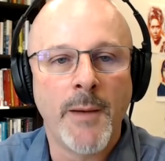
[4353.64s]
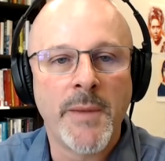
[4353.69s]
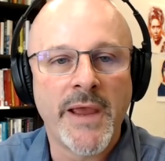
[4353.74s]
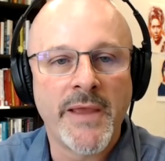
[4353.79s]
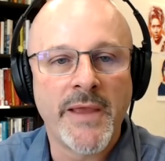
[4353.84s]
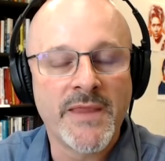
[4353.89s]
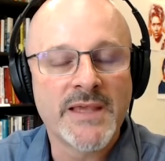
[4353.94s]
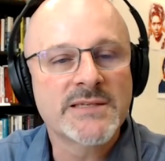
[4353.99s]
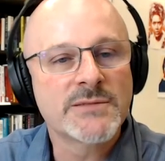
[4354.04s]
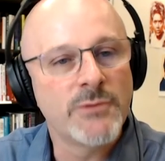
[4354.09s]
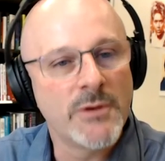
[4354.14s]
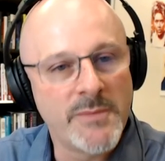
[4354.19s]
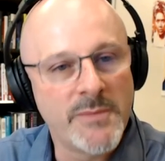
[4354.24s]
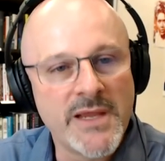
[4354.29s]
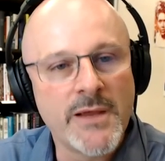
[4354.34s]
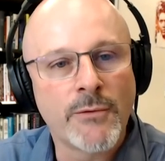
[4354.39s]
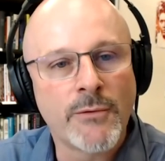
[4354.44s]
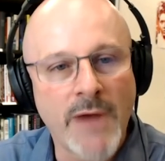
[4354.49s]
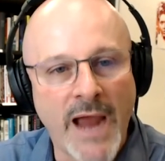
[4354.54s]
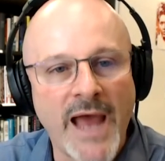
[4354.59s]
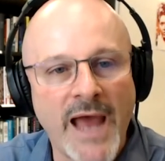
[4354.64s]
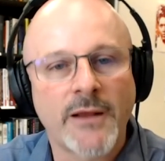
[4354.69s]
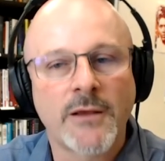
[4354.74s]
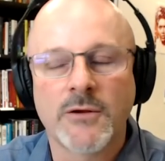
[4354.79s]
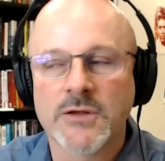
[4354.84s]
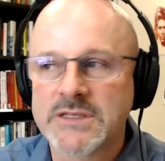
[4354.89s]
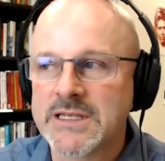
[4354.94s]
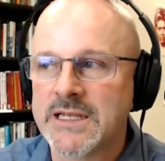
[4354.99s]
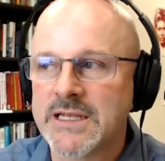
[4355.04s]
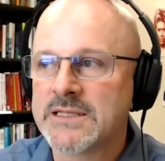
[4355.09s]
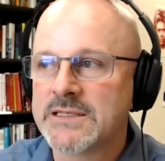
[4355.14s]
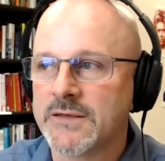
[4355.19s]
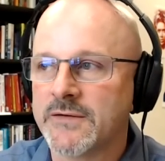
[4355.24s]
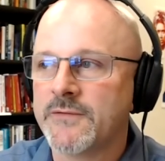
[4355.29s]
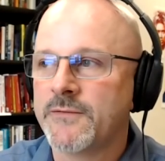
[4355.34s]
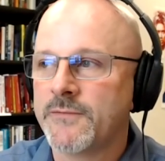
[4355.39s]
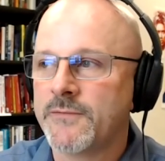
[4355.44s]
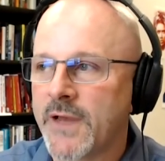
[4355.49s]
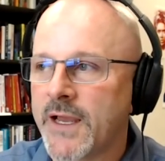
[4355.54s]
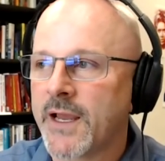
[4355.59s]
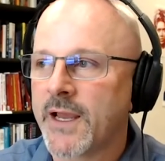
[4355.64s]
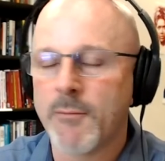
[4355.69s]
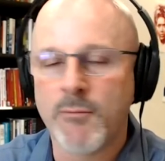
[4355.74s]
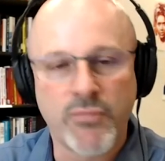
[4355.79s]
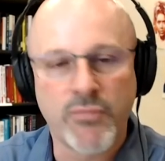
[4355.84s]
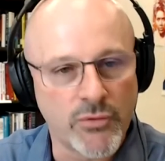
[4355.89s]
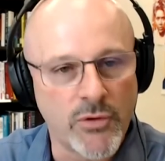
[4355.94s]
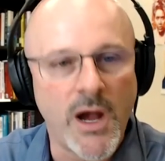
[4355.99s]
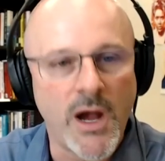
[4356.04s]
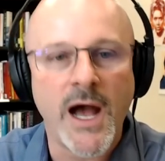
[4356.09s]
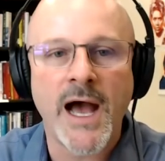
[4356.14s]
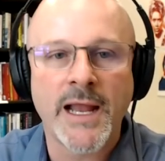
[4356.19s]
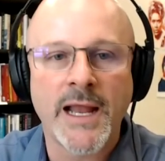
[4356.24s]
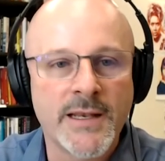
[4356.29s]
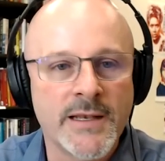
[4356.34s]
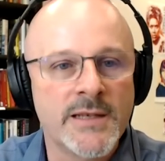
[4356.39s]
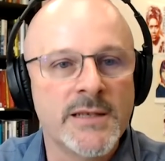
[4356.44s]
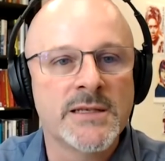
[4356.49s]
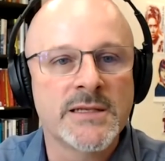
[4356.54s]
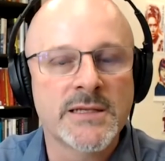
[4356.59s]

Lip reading: And this would be a radical sense of like a broad